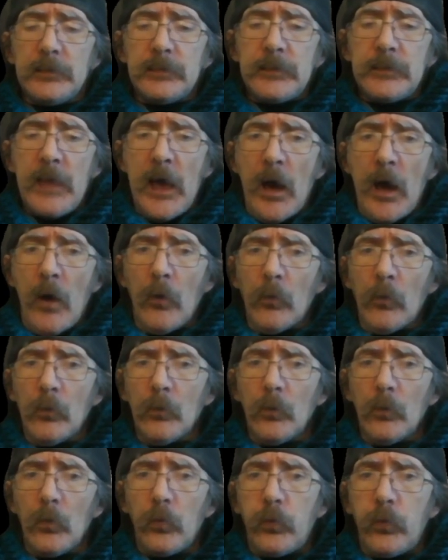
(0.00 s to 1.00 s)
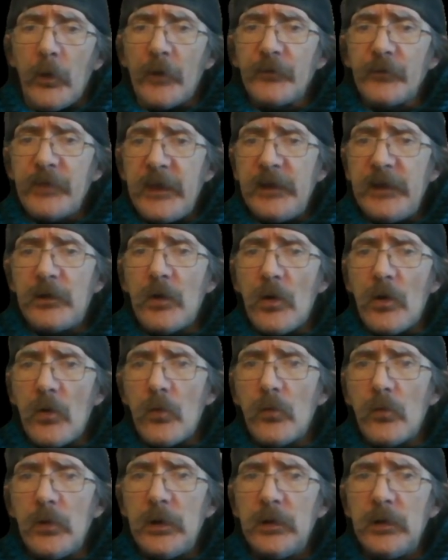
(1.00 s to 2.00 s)
Now, where they
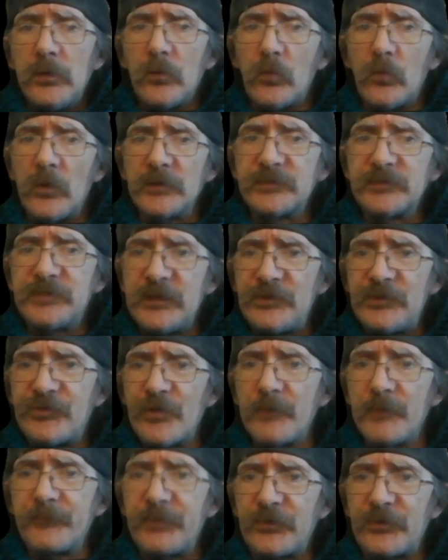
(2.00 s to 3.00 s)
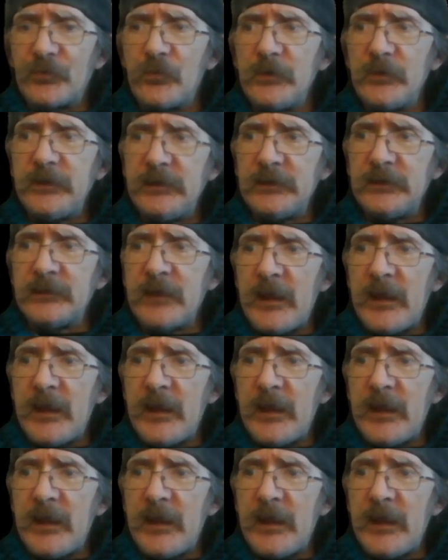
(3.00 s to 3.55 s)
go once they jump between